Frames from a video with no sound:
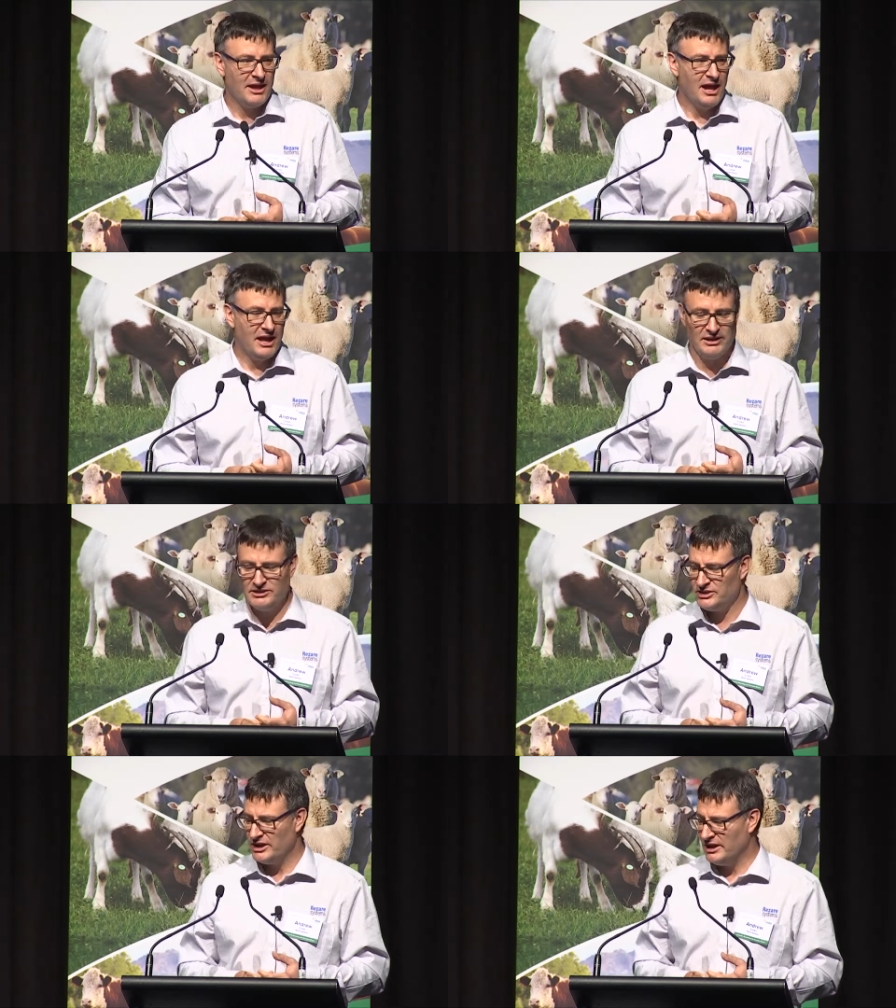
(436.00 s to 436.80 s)
And,
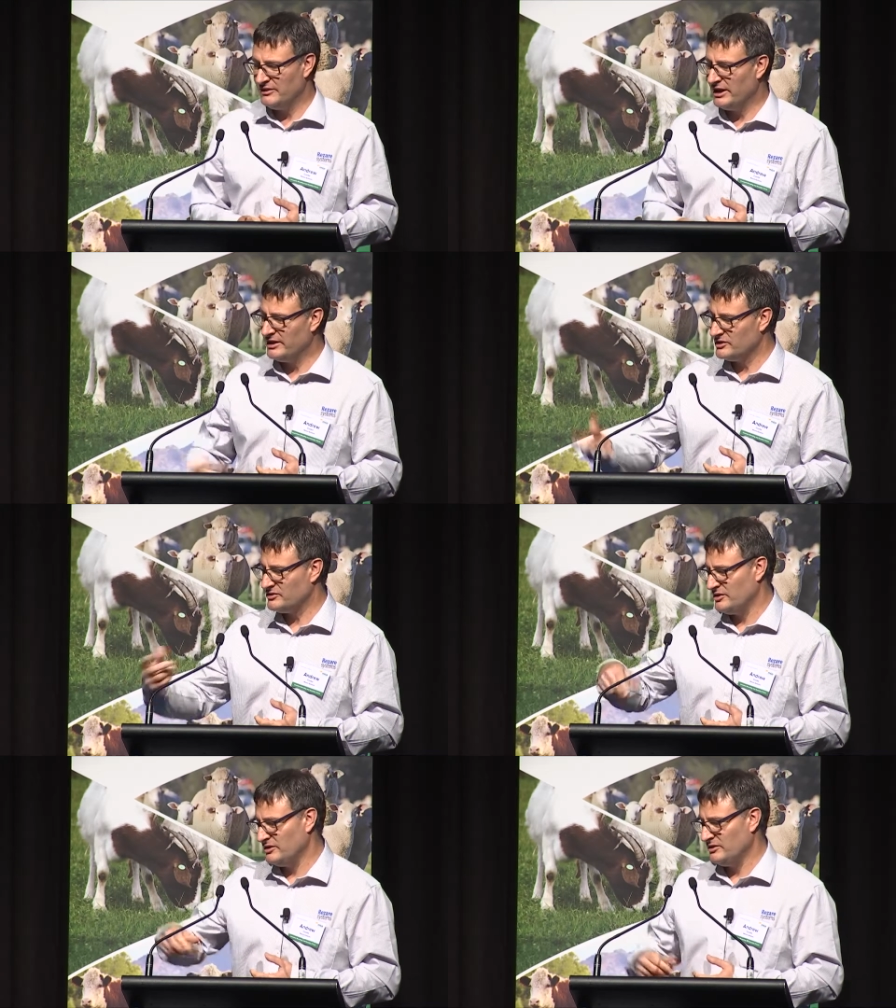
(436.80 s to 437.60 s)
uh, and they
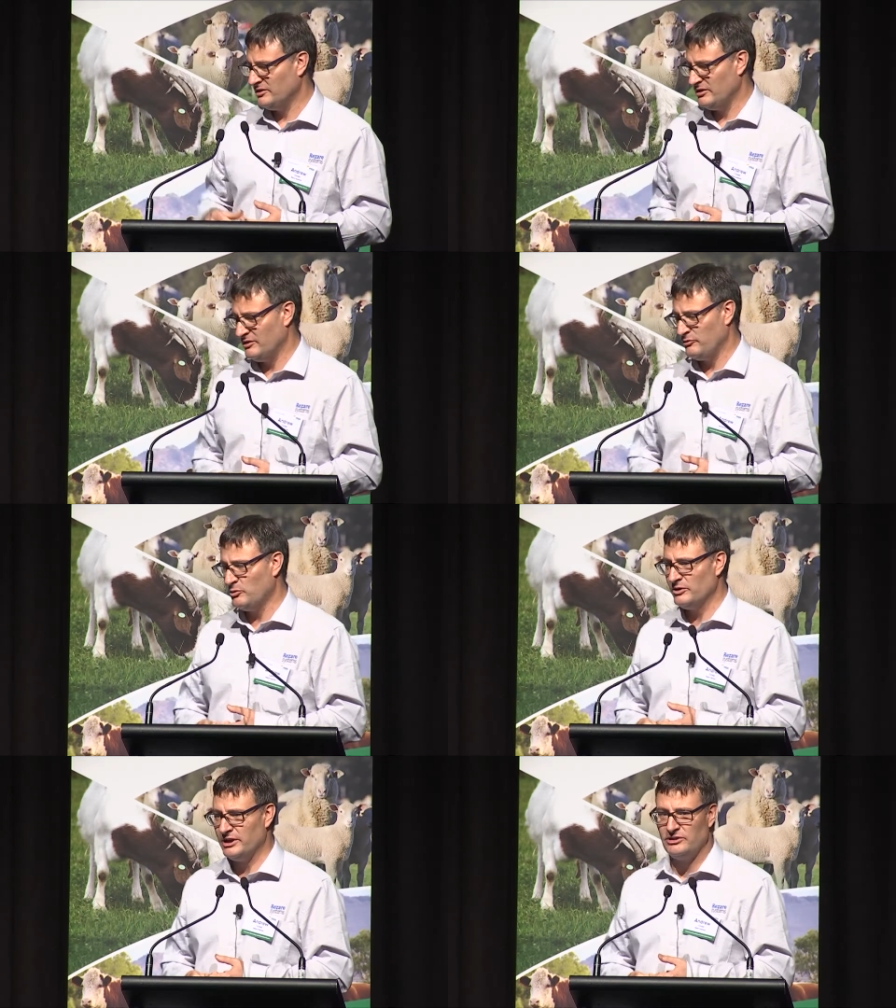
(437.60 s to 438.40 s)
list the
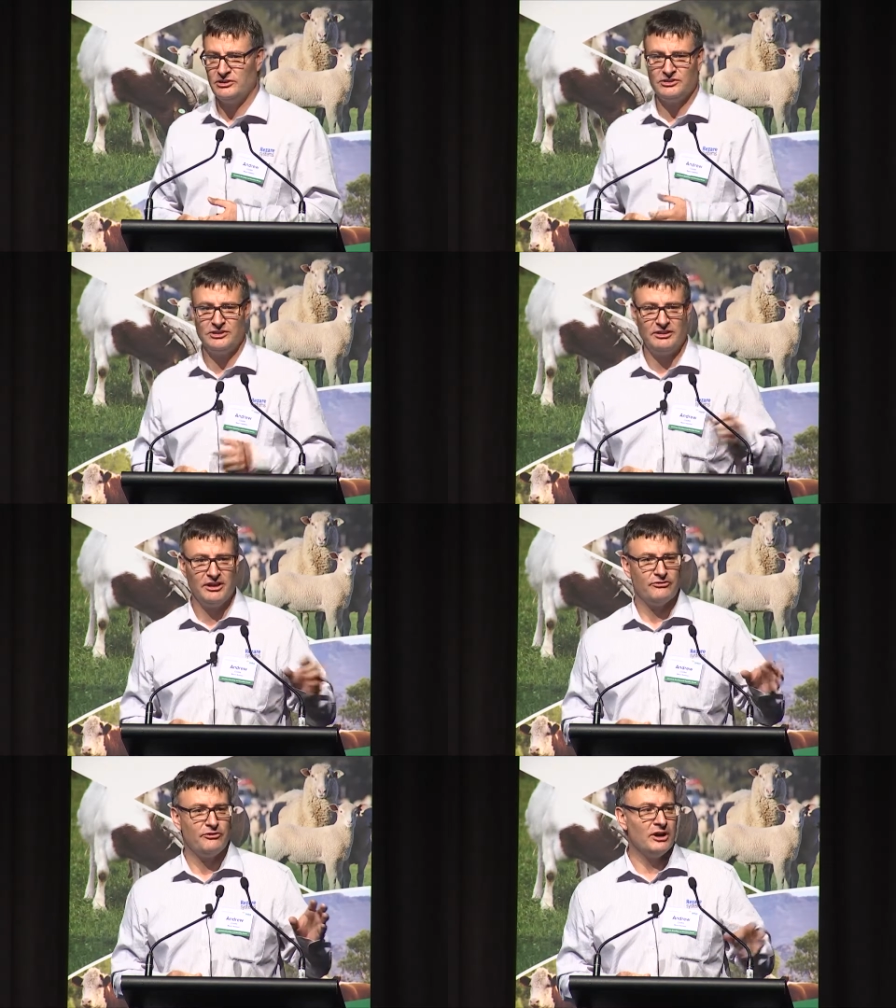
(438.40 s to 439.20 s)
four that you can see
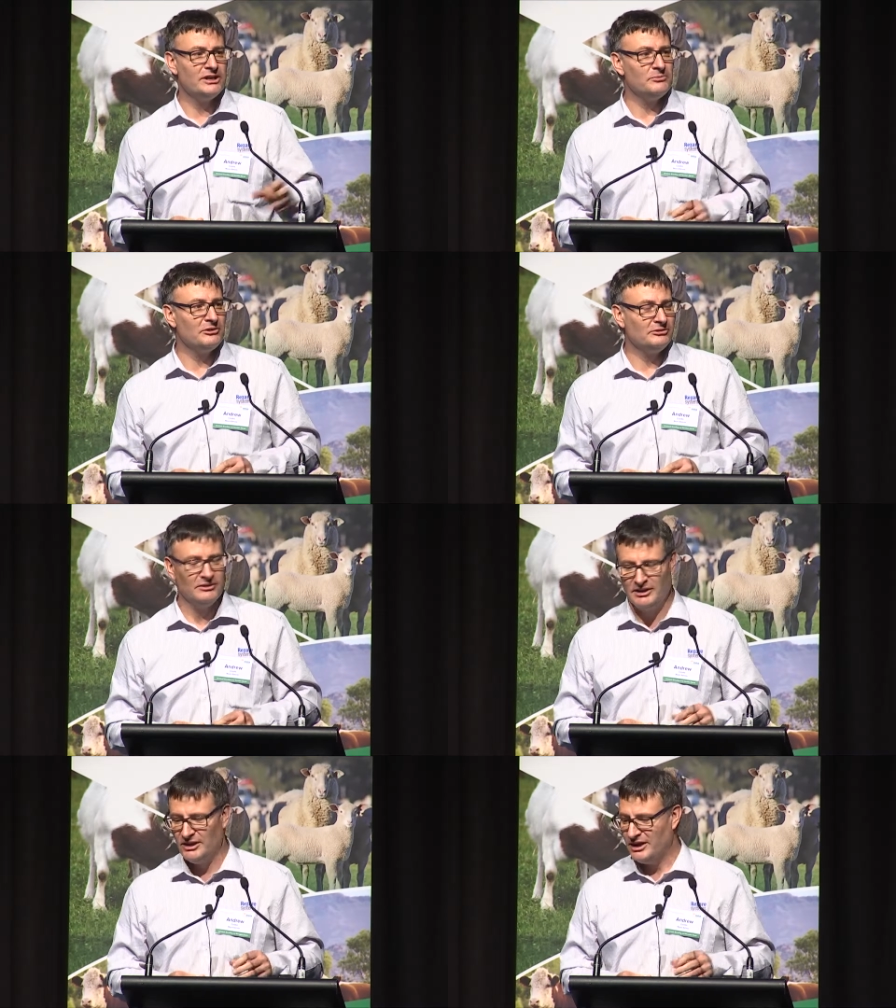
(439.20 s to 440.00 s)
there, findable,
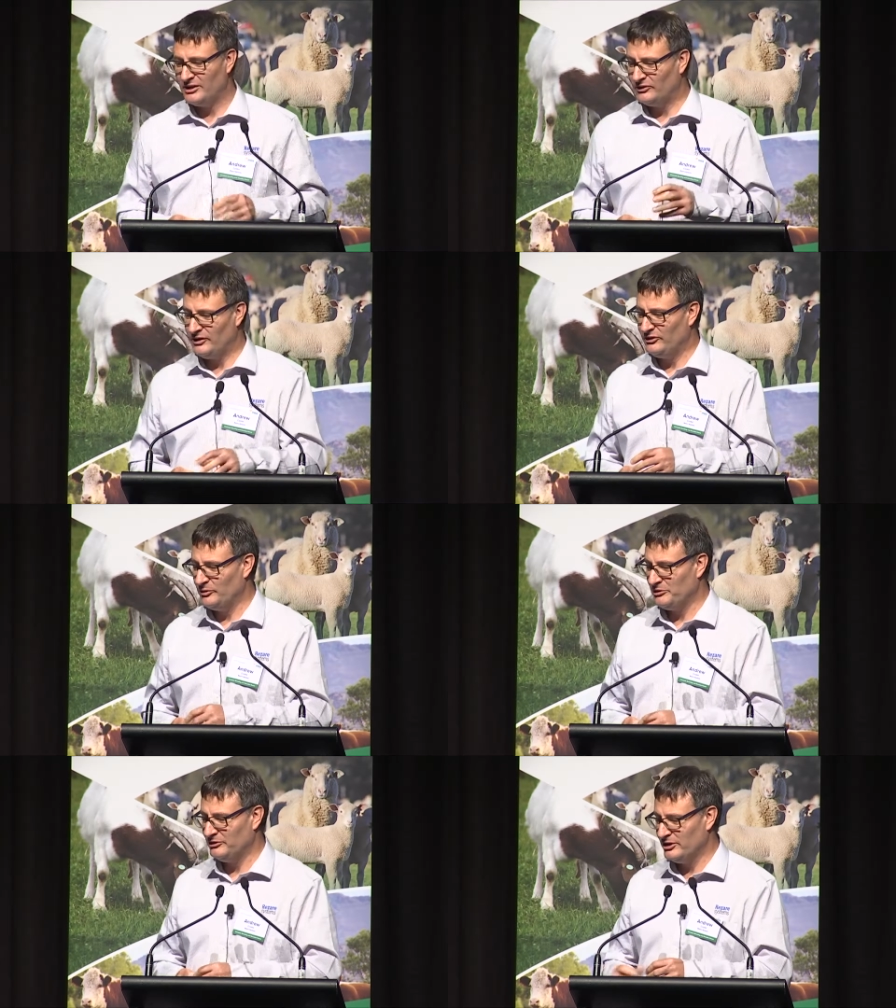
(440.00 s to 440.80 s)

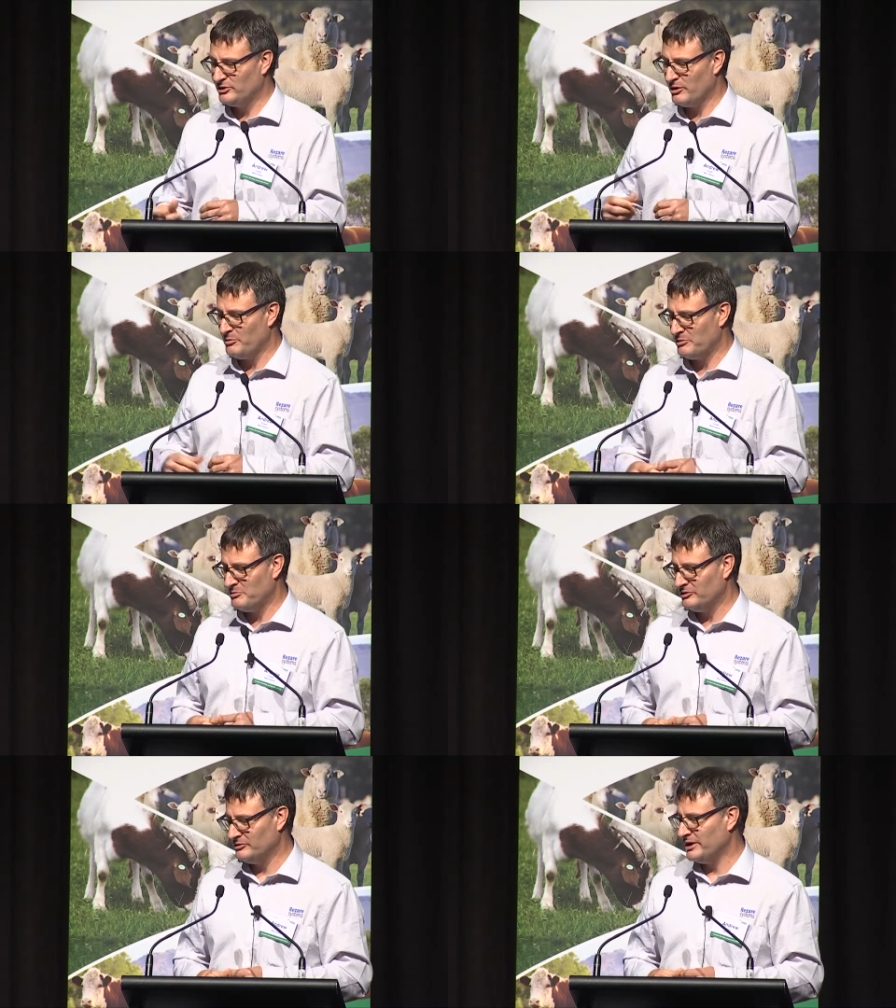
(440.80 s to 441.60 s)
accessible,
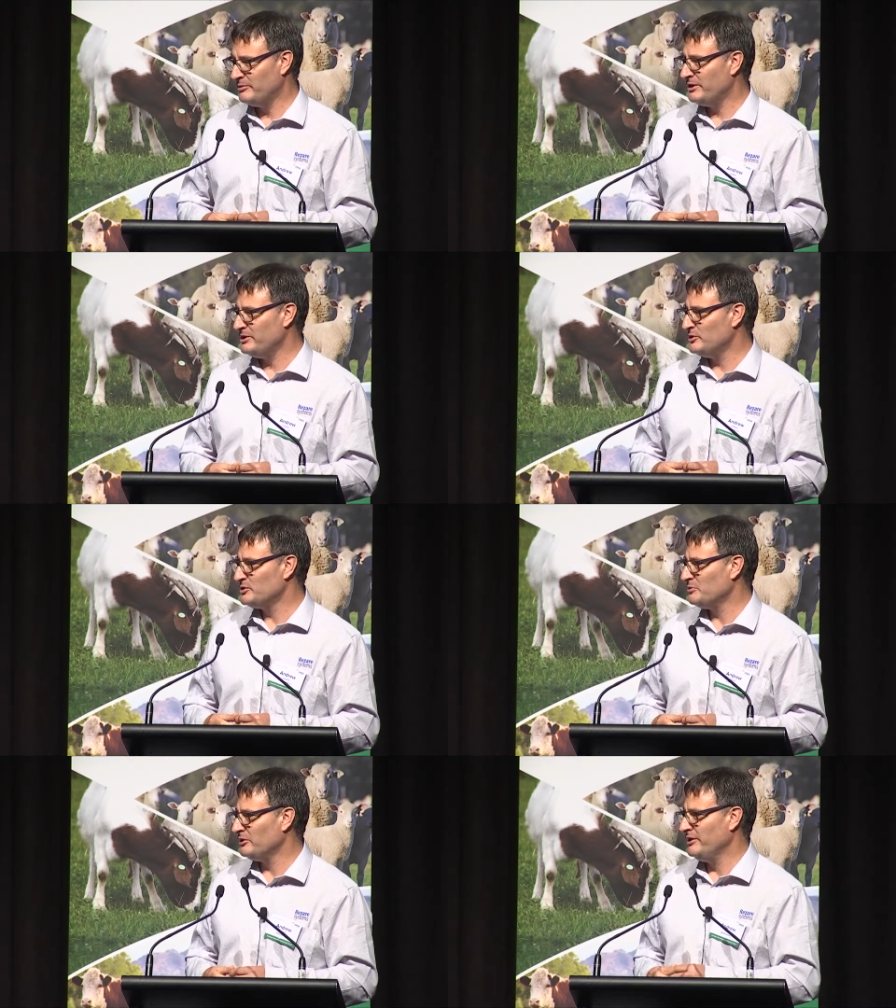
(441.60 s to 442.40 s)
interoperable, and
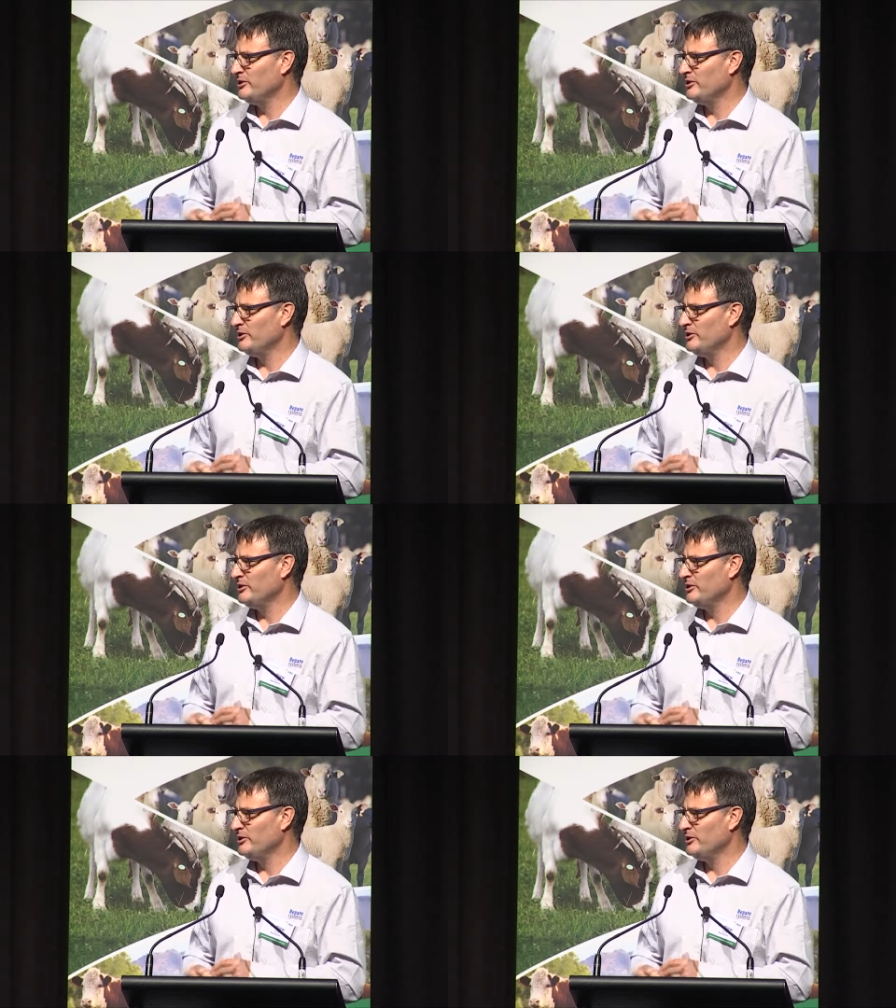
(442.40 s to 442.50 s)
reusable.